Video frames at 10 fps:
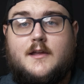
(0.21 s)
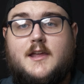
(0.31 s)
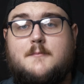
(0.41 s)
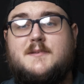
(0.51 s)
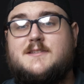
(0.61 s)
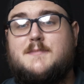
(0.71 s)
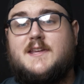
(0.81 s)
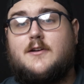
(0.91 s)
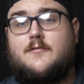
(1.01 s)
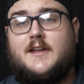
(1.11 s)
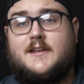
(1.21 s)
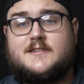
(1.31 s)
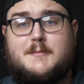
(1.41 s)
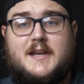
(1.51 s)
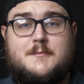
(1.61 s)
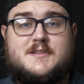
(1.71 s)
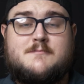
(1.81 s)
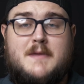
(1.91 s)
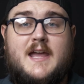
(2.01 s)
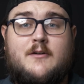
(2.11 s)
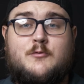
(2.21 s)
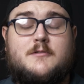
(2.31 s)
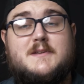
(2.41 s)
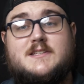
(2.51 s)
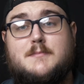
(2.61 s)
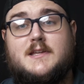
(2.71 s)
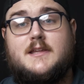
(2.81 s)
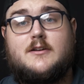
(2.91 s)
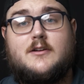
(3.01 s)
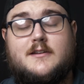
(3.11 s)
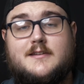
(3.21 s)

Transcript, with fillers: Hey B Z B Gear fans, my name is Matt with B Z B Gear,